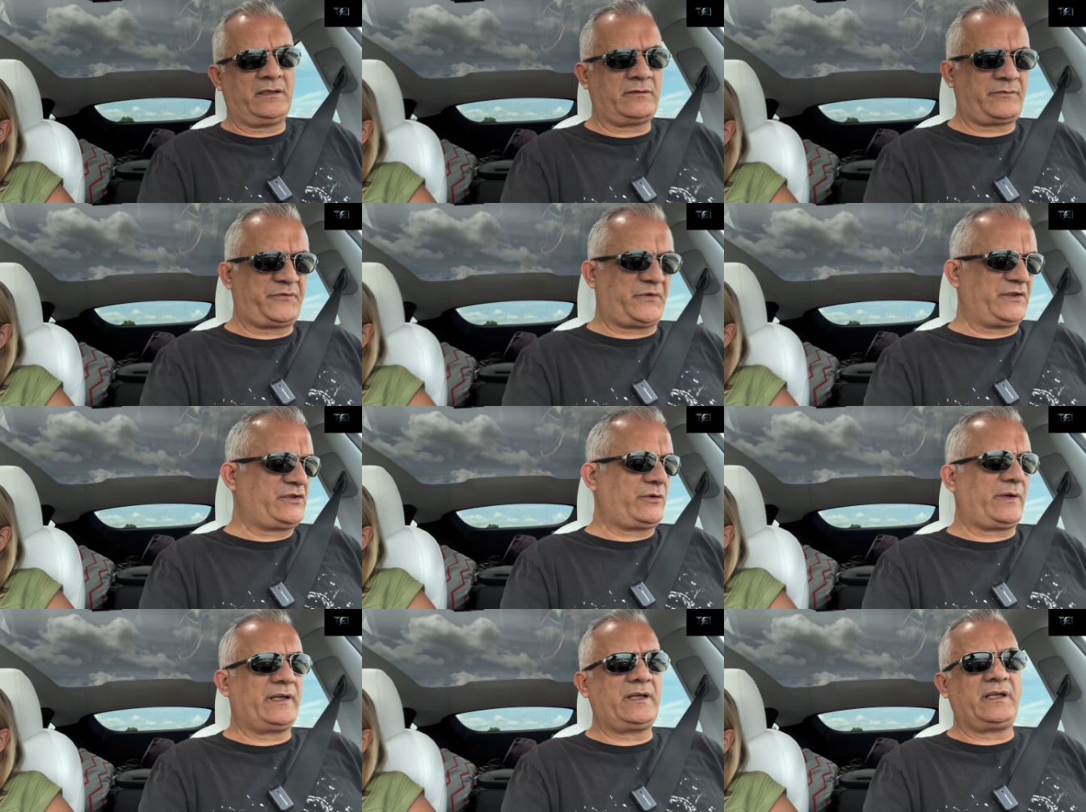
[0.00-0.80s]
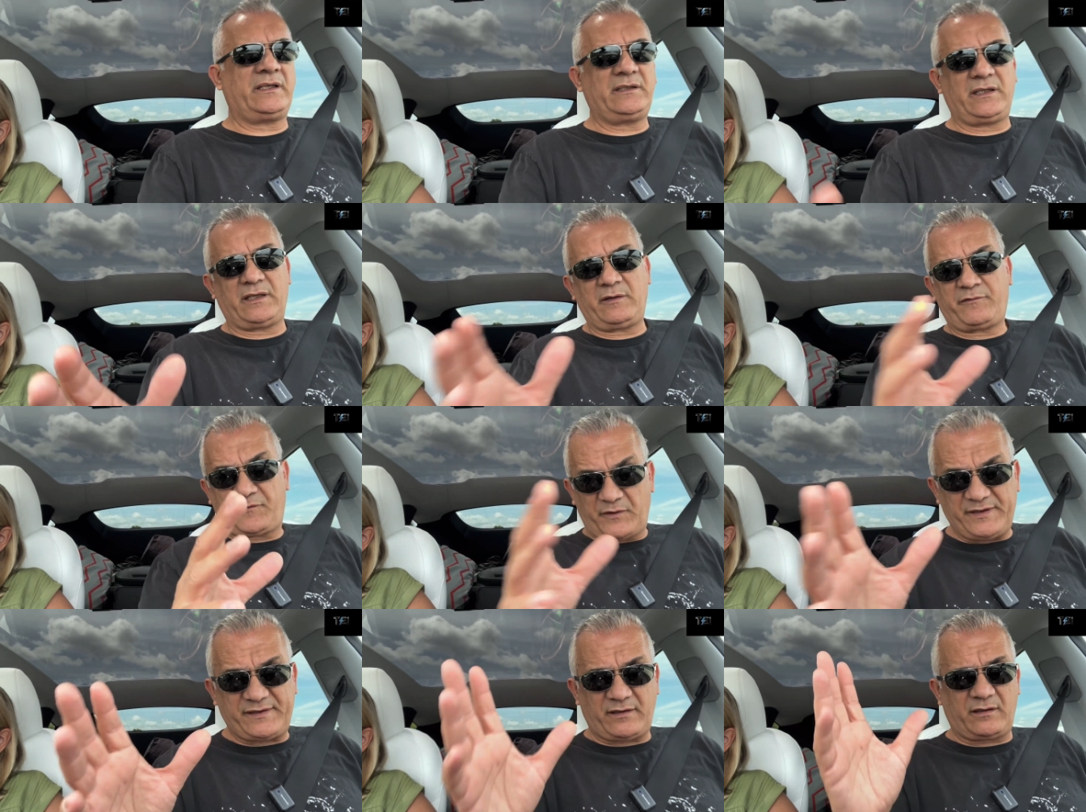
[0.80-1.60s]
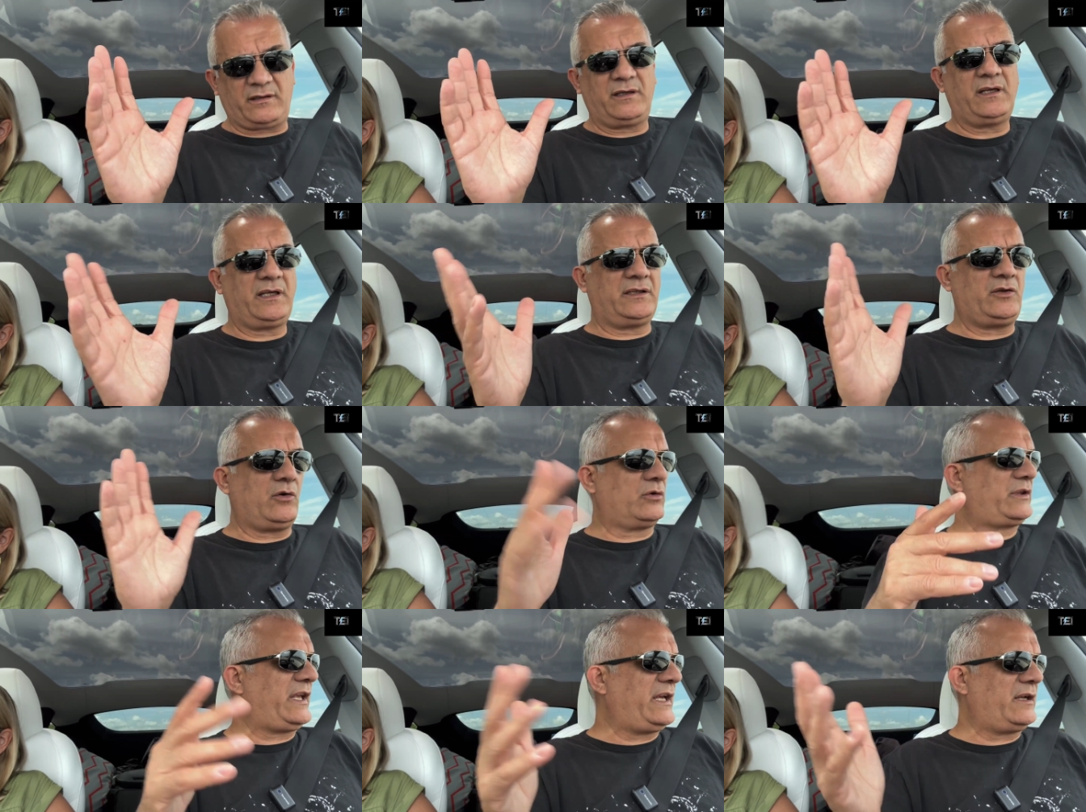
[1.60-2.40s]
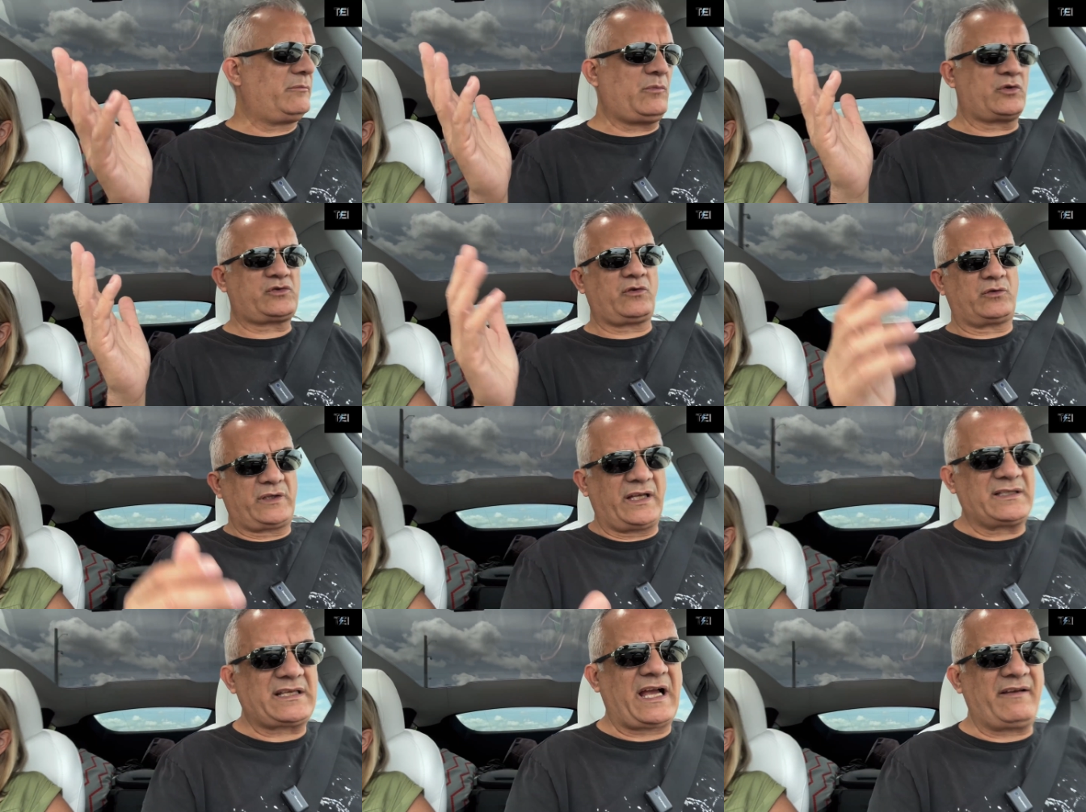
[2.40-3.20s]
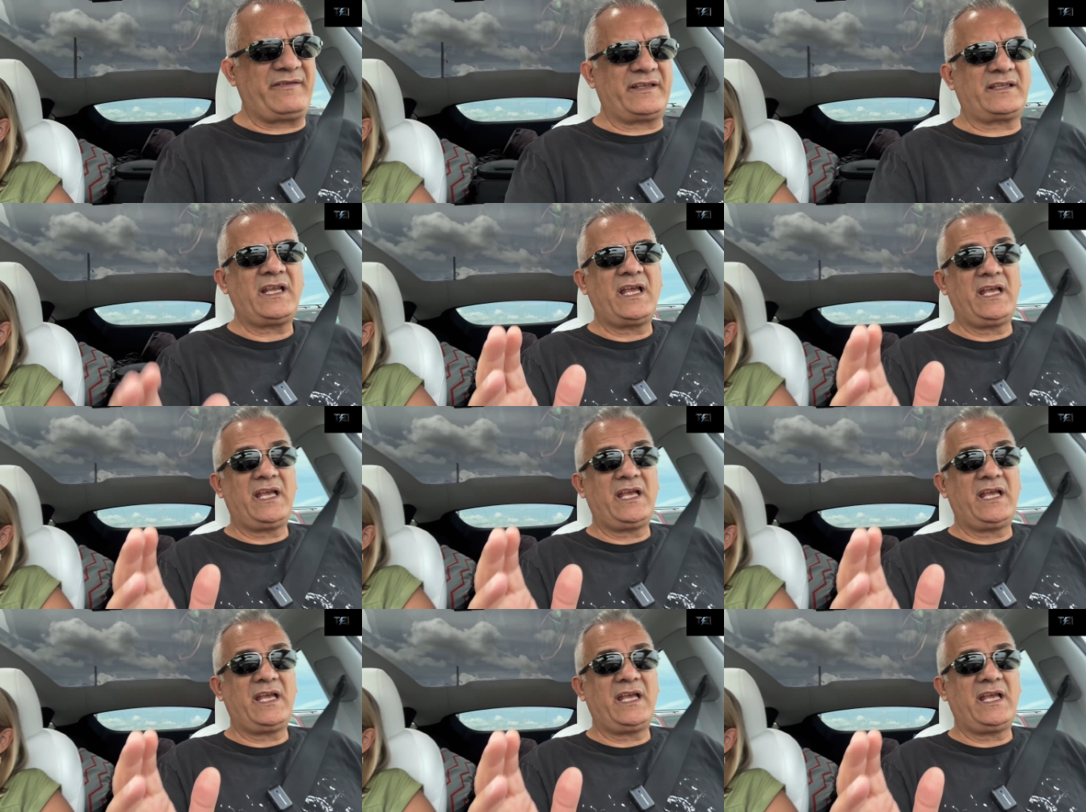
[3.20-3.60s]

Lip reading: refrigerator, in the freezer in your hotel. Most hotels have it.